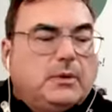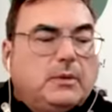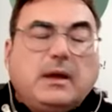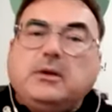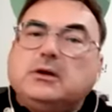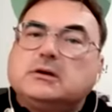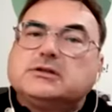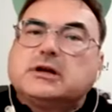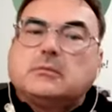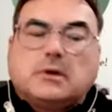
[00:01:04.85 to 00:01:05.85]
But maybe you could
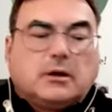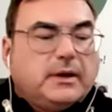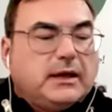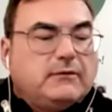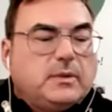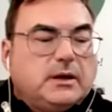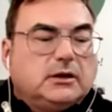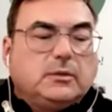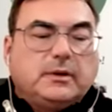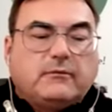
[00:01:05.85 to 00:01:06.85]
start, Mark, by giving me a
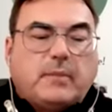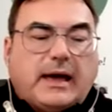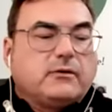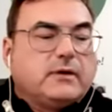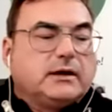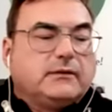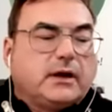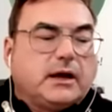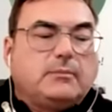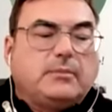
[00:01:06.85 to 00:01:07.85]
little bit of background of
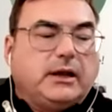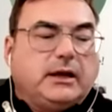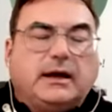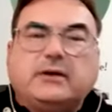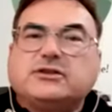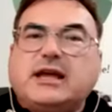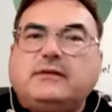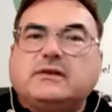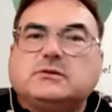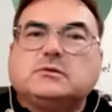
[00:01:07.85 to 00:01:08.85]
the company. I
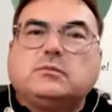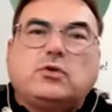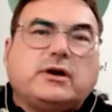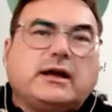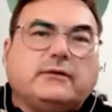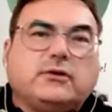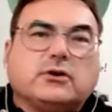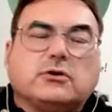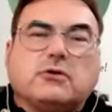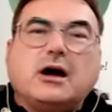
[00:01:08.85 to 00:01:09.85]
understand this was born out of
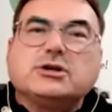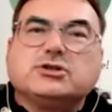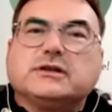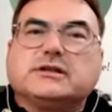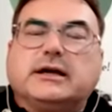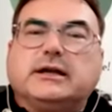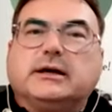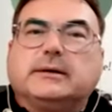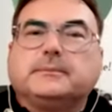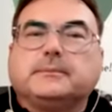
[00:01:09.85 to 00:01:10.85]
your garage, this
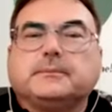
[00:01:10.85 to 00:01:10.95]
idea.